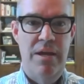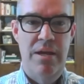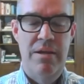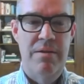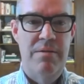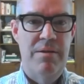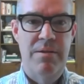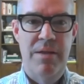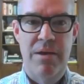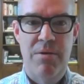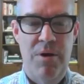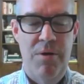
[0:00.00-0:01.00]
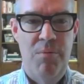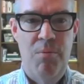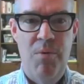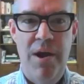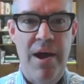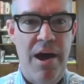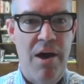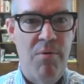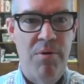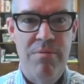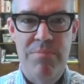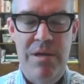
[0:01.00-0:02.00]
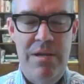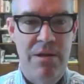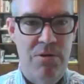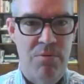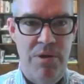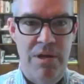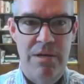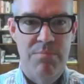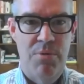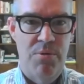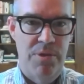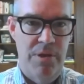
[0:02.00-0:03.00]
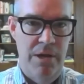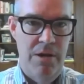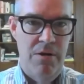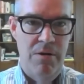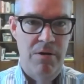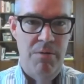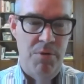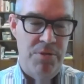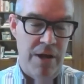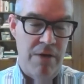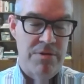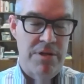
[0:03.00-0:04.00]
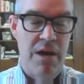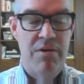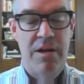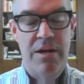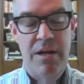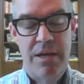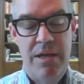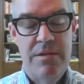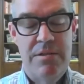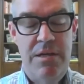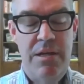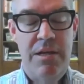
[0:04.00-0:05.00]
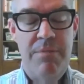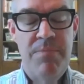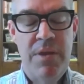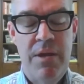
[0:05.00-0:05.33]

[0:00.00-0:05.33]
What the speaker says: in like a 1 hour meet and greet, both here, both downtown and at Cantini.